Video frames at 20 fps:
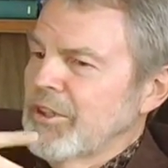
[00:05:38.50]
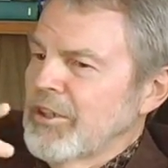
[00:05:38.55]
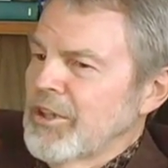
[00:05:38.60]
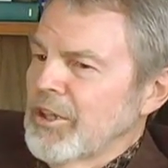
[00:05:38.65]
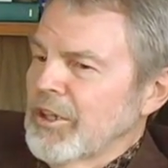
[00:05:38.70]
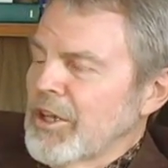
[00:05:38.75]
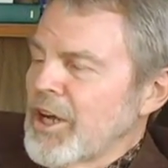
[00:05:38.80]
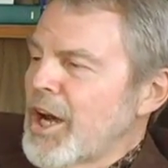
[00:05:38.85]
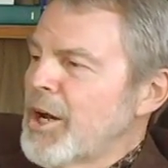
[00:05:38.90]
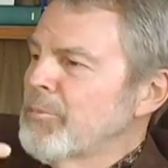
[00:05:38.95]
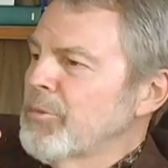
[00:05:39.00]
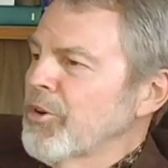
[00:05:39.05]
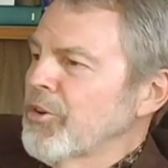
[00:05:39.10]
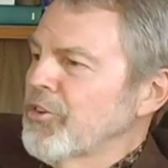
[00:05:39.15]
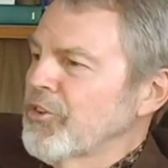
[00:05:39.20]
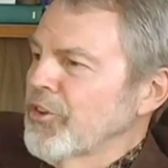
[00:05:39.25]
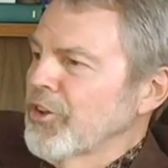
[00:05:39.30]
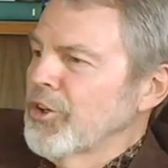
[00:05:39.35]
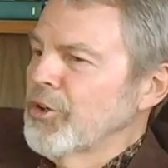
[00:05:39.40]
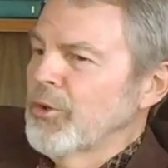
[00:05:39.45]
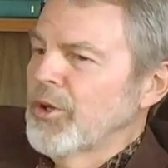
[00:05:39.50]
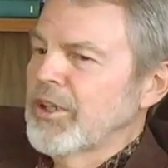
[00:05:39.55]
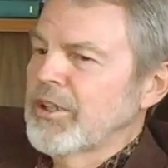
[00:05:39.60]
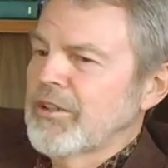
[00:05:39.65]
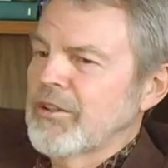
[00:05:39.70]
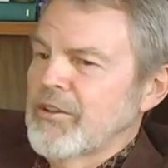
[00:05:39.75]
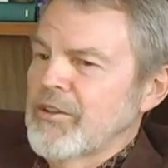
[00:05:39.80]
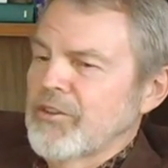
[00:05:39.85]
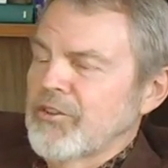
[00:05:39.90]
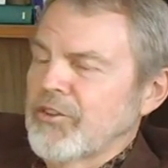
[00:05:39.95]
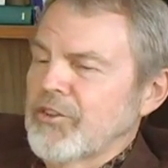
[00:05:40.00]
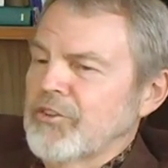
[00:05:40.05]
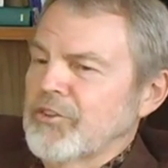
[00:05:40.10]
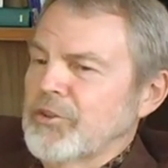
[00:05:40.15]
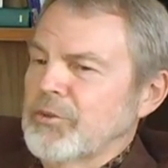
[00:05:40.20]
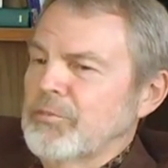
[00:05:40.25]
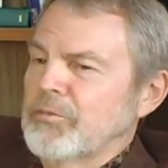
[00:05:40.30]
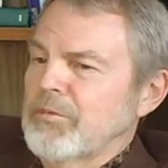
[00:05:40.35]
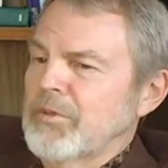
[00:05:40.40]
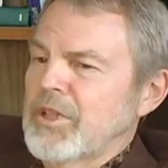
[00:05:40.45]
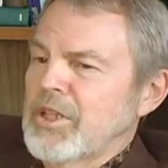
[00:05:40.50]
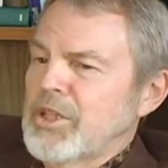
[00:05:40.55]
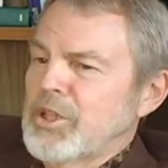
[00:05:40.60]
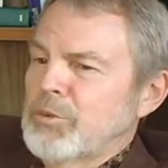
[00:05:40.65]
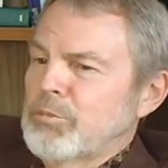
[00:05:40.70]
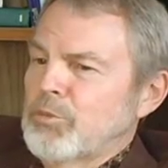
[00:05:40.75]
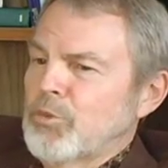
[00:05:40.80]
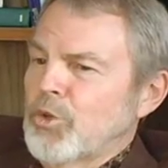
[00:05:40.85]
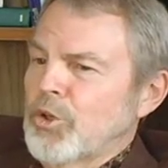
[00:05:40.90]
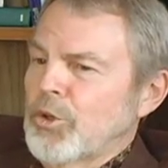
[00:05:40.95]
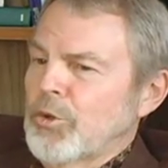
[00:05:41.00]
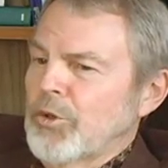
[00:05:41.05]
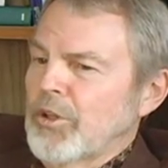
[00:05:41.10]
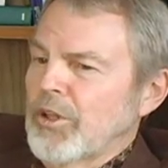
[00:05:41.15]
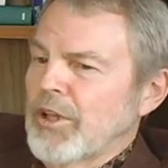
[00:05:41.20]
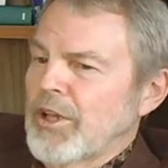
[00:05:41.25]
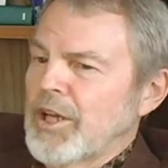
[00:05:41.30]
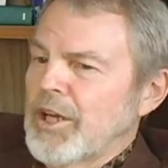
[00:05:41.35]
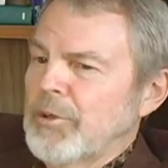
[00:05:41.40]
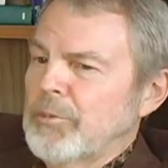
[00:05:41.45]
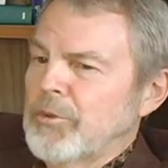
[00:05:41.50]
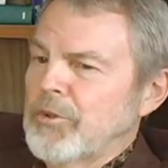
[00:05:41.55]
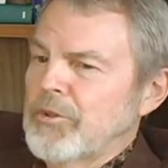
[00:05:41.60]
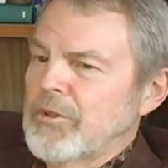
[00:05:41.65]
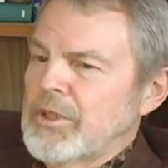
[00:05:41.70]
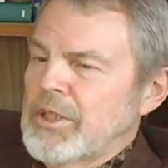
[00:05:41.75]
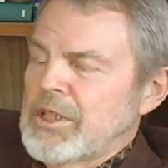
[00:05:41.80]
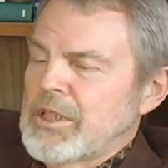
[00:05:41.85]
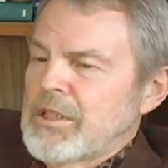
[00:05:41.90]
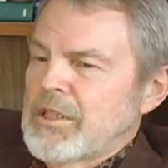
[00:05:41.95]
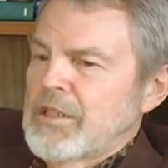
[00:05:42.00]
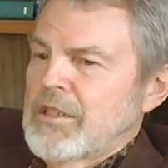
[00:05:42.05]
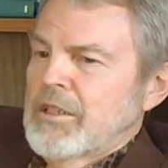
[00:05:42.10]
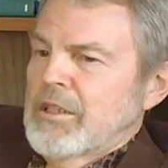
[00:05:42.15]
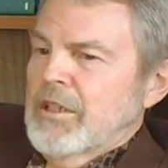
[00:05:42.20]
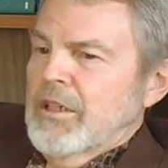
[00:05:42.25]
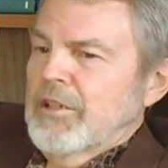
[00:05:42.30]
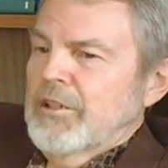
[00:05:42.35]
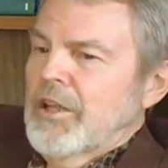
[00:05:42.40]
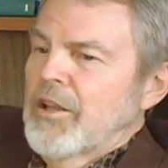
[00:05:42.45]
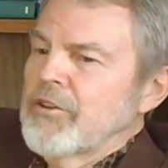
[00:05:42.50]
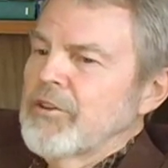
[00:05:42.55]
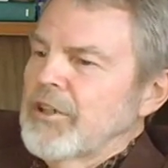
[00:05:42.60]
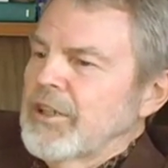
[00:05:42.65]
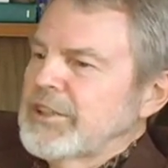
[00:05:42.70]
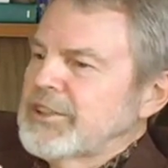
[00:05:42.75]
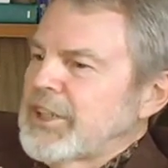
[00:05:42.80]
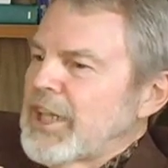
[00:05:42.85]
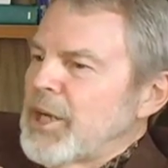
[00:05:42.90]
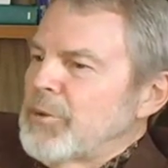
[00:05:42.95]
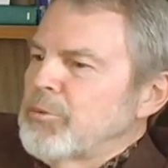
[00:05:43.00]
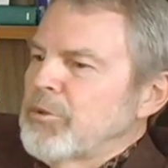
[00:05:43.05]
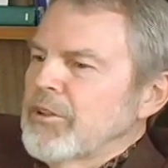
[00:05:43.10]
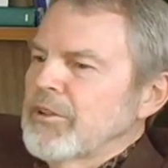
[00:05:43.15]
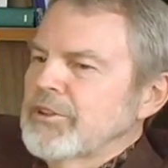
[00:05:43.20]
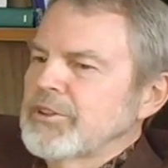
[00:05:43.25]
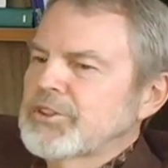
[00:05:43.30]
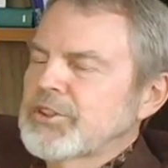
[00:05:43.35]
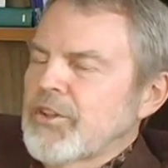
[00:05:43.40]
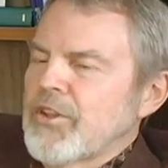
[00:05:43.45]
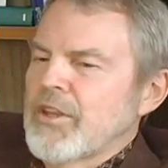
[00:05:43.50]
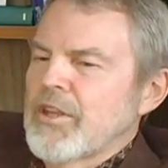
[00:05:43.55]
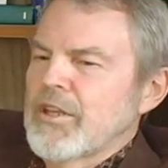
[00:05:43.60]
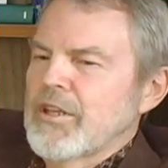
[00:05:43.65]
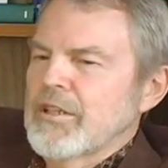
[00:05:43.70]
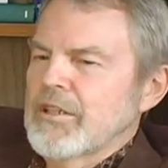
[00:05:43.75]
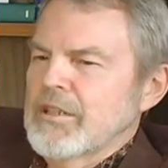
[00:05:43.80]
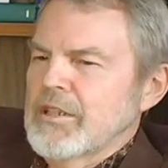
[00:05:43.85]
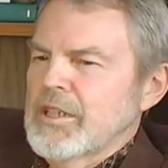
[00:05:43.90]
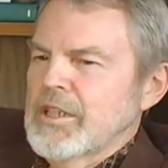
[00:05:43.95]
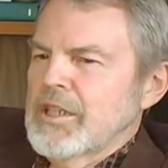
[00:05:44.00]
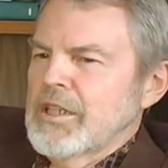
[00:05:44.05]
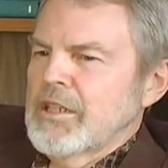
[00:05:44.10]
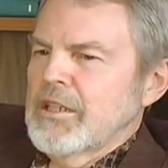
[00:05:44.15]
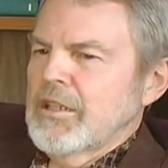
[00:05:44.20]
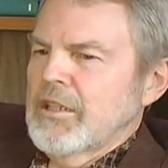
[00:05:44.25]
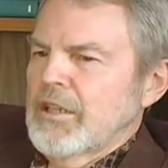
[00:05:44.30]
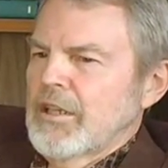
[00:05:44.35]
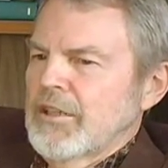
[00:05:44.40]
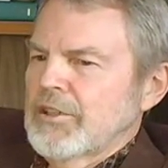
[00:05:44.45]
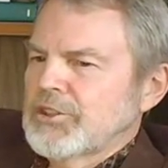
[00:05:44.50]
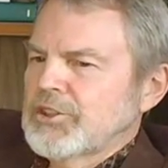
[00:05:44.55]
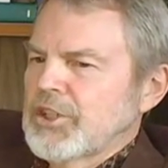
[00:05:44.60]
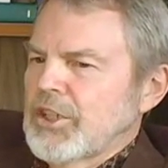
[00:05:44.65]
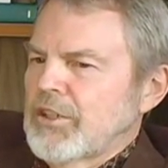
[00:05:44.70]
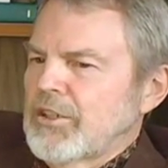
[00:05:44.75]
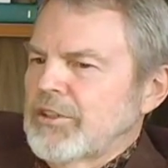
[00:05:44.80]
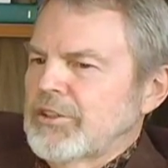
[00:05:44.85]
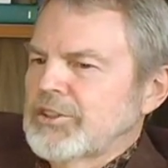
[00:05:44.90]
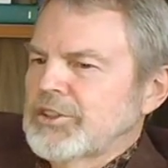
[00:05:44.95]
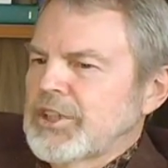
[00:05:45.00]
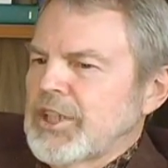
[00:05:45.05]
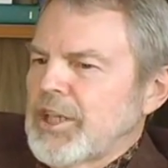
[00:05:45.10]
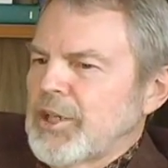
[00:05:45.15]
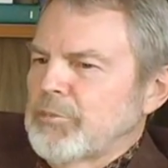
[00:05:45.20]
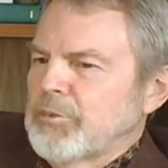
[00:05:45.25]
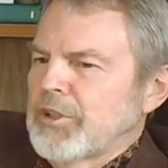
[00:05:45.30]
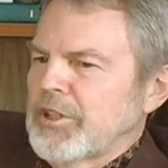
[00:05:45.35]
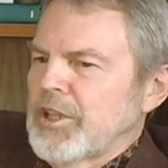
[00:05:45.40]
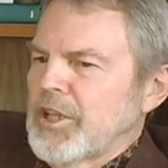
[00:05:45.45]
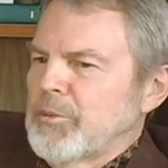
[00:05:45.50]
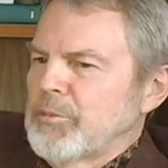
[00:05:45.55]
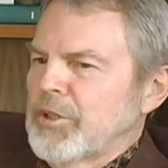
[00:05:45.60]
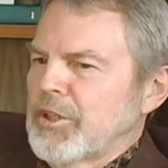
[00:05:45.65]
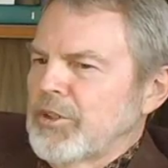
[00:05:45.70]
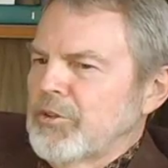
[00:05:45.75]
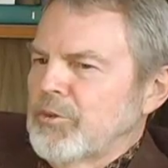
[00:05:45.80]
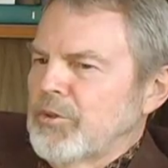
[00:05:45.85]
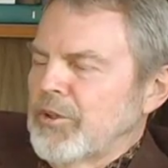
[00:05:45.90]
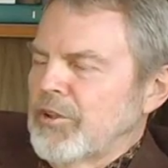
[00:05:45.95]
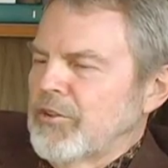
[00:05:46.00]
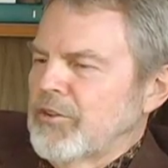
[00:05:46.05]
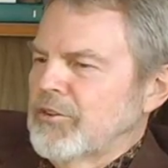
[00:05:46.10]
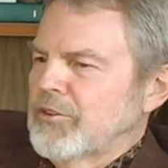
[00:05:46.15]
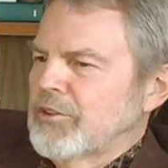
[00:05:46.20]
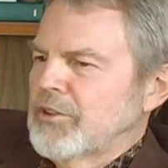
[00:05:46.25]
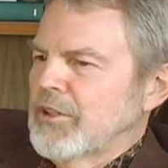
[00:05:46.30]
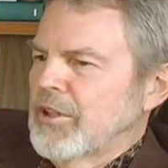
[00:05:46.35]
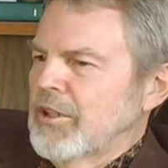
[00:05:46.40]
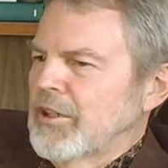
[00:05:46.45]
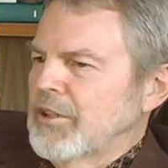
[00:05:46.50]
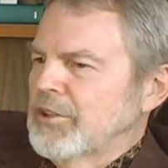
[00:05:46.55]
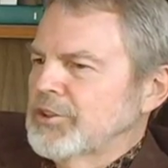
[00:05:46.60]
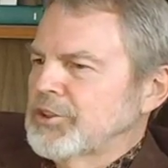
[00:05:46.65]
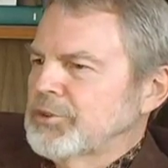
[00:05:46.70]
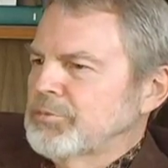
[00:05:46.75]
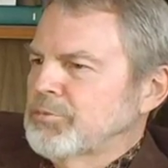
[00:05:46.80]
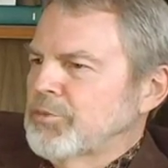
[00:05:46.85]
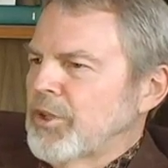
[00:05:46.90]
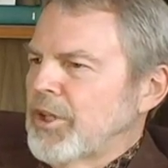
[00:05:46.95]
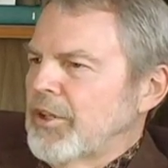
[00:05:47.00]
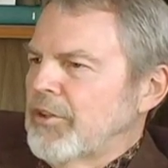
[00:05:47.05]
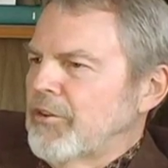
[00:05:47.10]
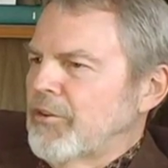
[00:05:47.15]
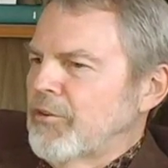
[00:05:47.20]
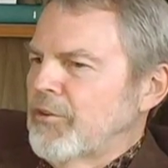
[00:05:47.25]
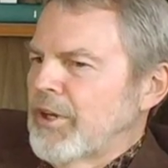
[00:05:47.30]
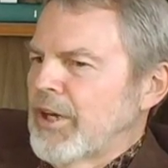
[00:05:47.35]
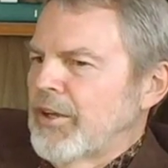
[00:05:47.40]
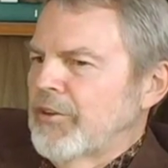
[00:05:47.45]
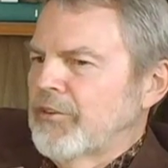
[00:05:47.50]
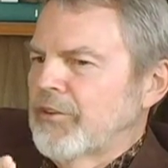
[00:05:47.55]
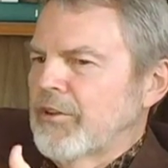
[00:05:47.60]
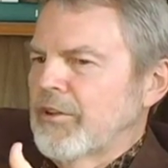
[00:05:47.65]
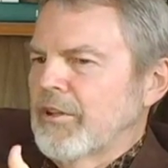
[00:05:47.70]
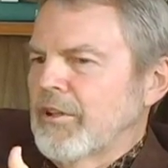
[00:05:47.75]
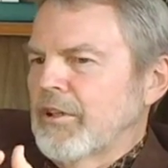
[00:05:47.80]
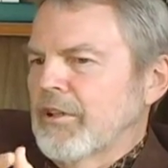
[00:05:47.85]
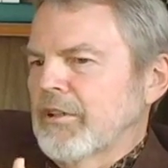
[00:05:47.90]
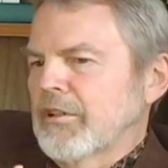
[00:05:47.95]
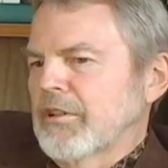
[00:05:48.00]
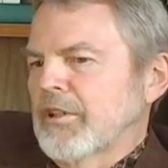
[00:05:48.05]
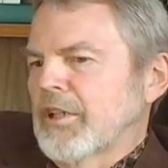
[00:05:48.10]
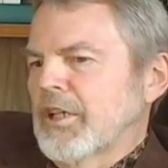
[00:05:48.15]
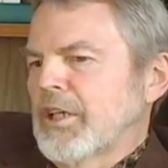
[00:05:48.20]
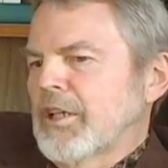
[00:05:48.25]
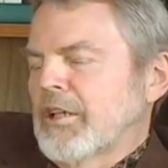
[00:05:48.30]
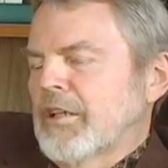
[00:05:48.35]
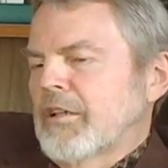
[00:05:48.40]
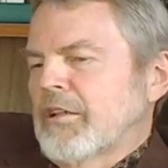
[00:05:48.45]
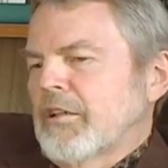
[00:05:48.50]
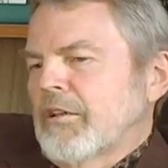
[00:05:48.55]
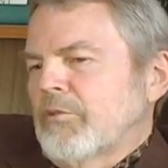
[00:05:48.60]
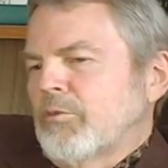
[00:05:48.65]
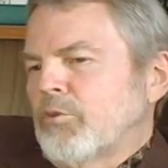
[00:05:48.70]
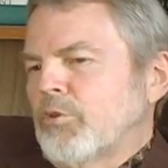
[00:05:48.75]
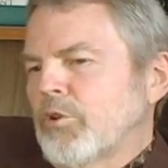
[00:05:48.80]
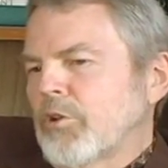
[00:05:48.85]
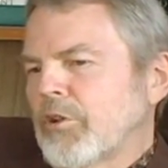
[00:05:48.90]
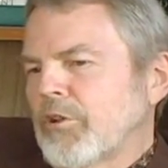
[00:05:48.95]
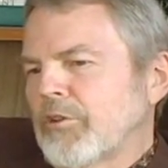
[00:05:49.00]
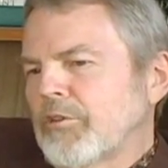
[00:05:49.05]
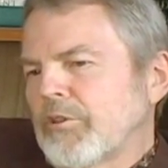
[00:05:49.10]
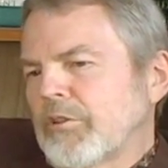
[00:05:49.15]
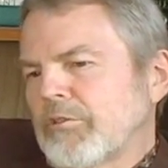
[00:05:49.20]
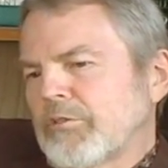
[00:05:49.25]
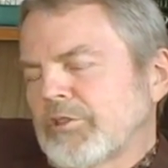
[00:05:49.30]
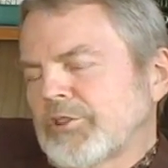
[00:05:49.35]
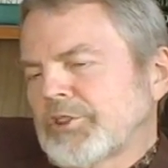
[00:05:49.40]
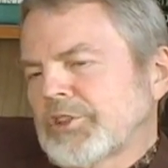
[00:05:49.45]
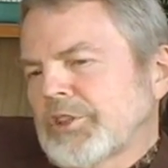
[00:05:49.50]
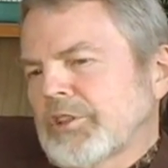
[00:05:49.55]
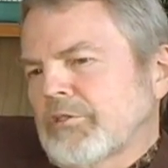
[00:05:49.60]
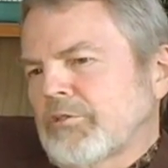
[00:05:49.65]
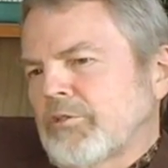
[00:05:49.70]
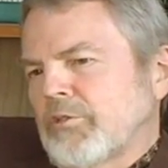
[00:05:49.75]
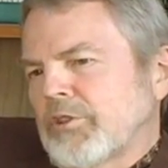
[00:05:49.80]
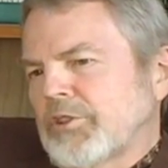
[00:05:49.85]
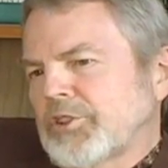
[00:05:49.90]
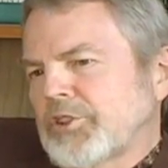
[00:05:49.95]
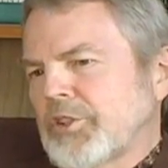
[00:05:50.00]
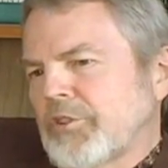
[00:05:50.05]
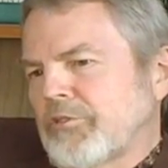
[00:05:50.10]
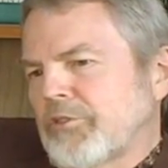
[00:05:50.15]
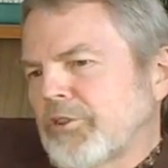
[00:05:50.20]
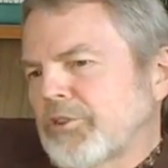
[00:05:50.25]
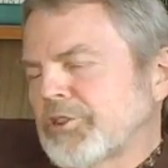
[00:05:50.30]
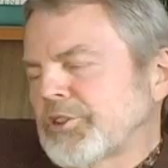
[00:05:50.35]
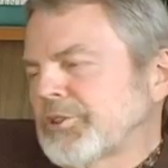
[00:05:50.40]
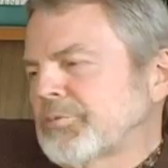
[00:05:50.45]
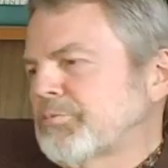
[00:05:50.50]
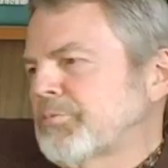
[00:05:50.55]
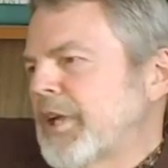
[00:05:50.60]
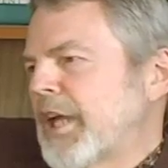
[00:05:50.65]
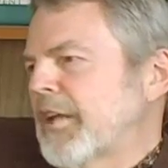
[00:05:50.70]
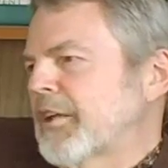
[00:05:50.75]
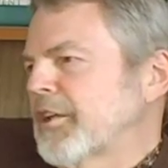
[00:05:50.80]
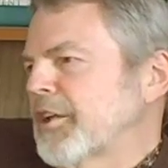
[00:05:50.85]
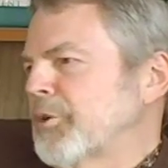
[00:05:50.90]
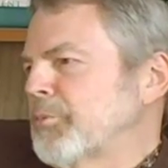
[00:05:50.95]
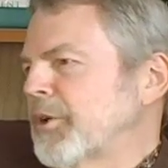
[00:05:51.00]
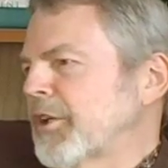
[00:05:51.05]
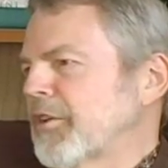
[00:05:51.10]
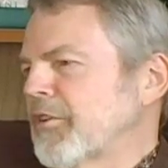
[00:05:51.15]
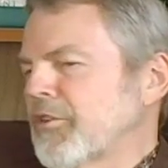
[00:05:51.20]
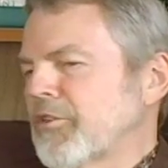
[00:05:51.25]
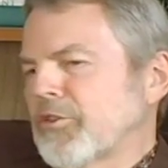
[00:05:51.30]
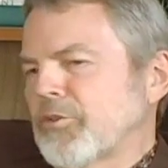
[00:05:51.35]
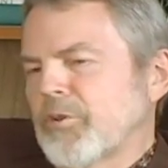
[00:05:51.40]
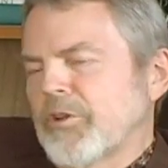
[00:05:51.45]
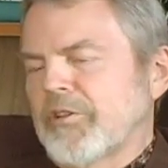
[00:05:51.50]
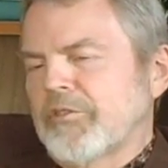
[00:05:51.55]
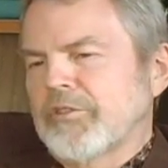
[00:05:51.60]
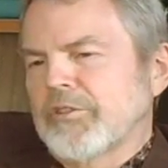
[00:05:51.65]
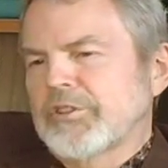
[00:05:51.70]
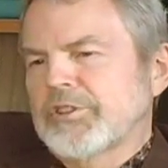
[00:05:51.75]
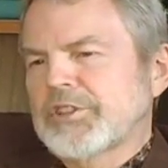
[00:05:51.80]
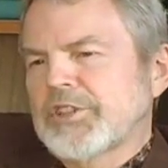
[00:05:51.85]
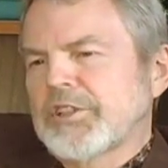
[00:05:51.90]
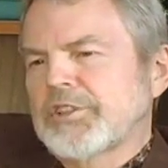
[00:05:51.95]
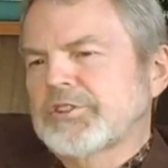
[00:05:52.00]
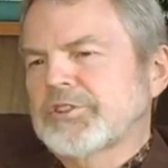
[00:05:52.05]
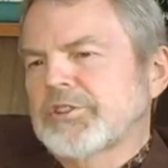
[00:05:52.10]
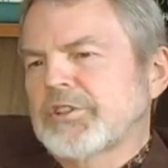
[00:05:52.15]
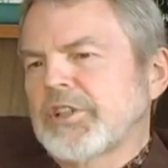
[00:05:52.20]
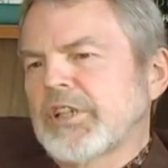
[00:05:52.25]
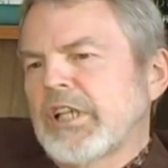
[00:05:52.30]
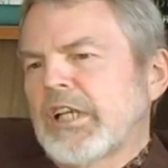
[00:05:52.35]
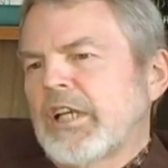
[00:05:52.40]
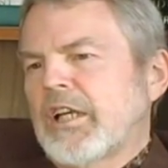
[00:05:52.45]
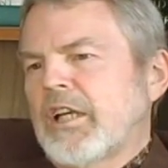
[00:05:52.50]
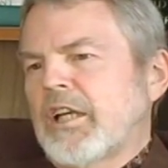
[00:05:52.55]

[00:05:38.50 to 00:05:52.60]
the components that go into the system, more reliable. Another example is the uh, SARS epidemic, which uh, spread throughout the world, it was was the first pandemic of the 21st century.